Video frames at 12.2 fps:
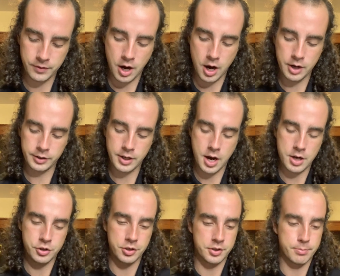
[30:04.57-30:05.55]
the
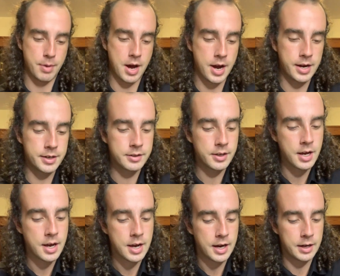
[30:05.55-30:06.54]
unconscious mind,
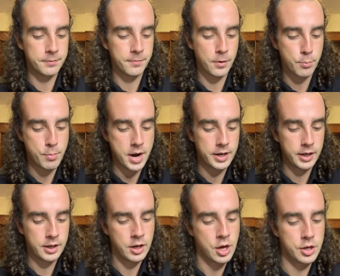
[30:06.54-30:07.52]
and for
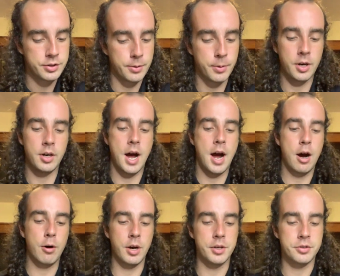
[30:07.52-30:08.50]
many to
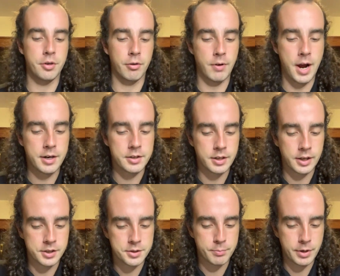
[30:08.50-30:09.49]
allow a direct
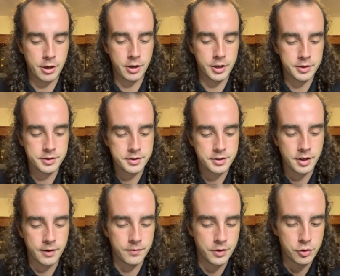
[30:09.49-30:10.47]
experience
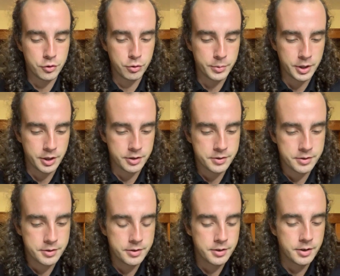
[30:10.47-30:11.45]
of the
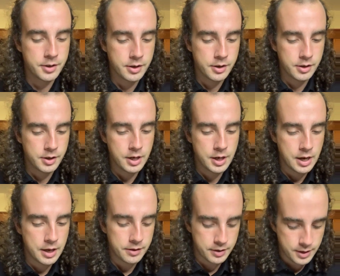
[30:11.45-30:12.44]
numinous.
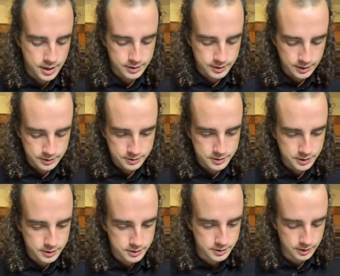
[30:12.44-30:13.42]
The
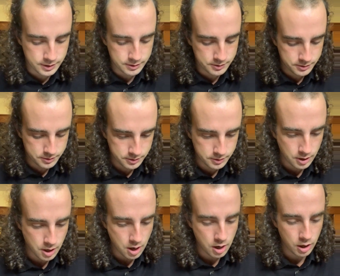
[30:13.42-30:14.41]
1960s,
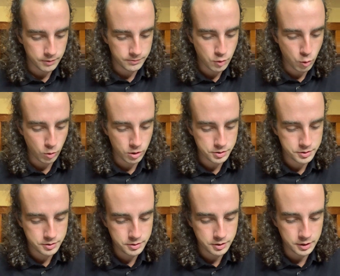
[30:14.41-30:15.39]
of
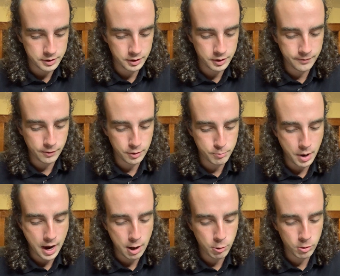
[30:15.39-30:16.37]
course, delivered a
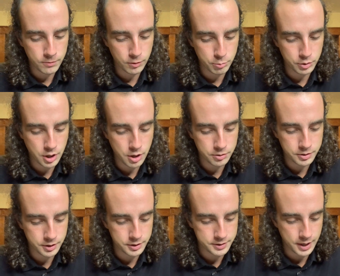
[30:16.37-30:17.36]
powerful blow to
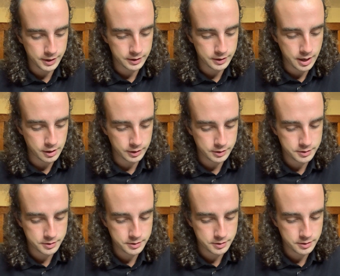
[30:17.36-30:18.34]
the
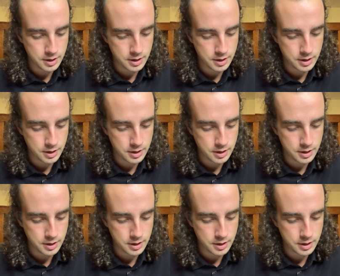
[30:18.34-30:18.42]
psychedelics.